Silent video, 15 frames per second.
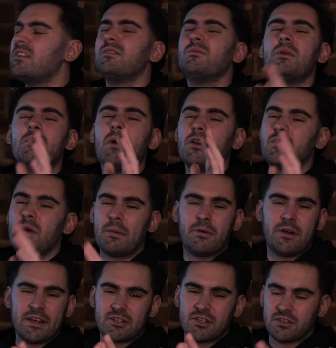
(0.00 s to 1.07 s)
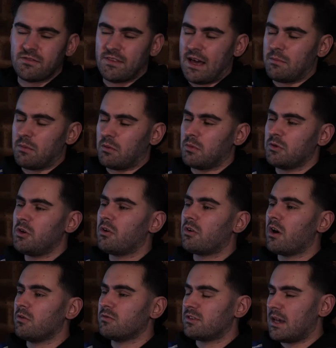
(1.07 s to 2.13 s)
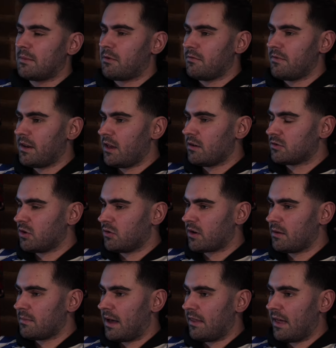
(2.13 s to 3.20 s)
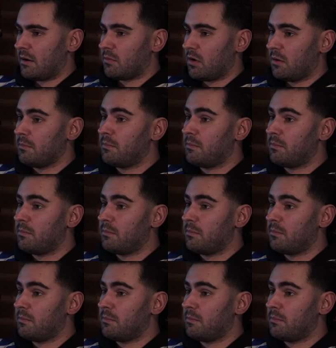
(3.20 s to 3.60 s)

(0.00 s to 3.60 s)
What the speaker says: We won't do our predictions for that one. We'll do our own separate video talking about that one.